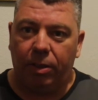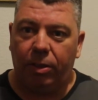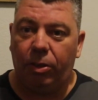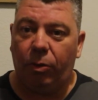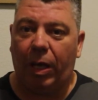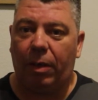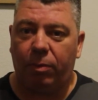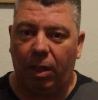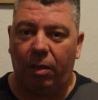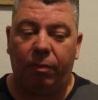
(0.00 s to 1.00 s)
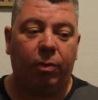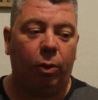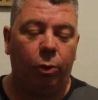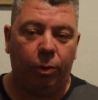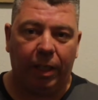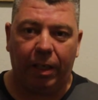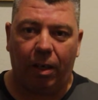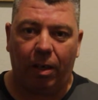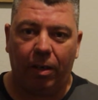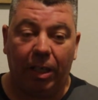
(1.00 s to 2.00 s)
you have love for who they
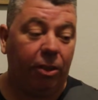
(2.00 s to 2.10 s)
are.